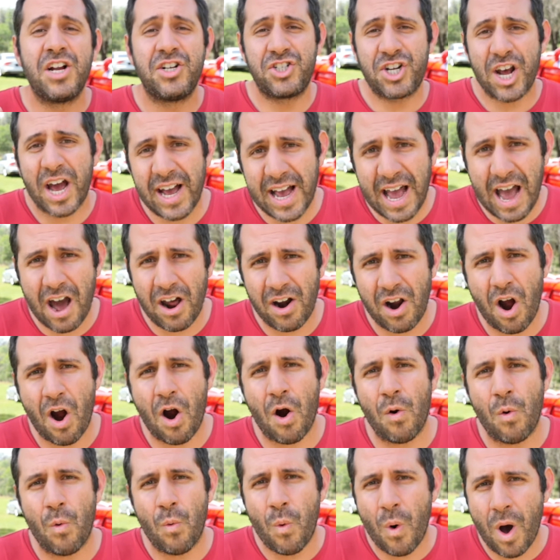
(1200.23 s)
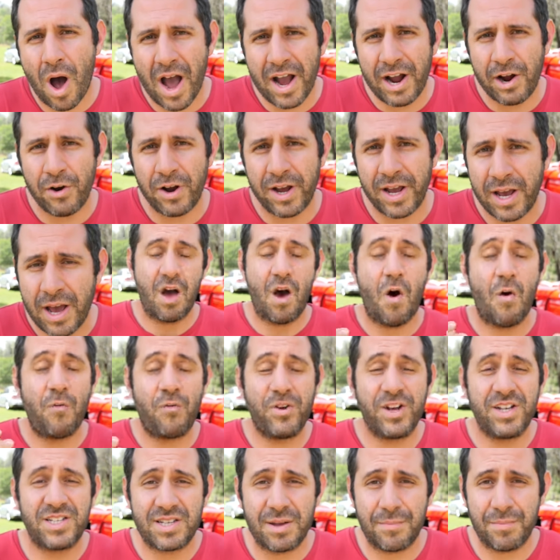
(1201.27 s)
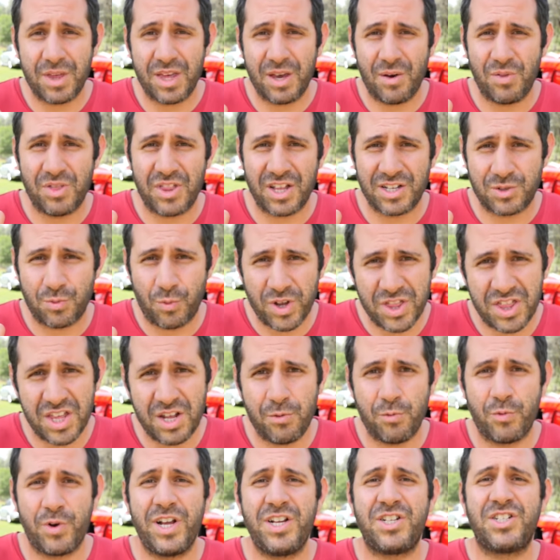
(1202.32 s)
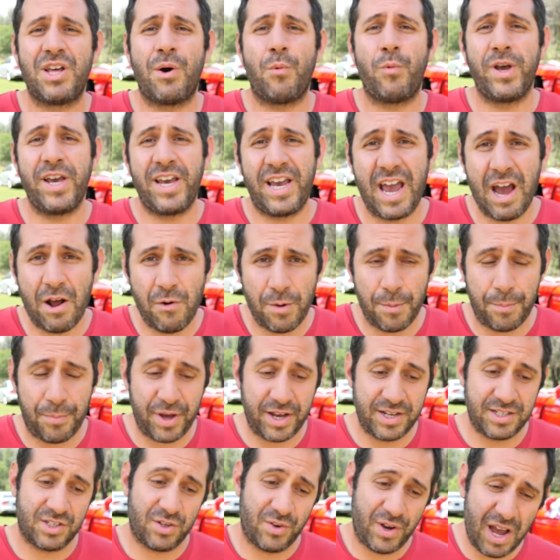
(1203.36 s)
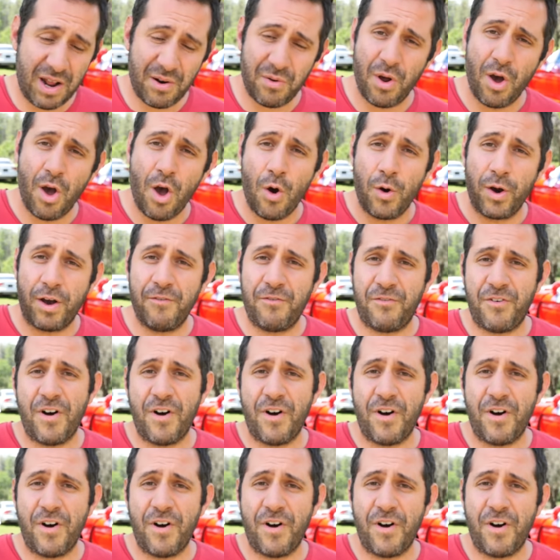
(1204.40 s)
check out our wiring. Hopefully it's something that's within reach that we can replace. So again, we can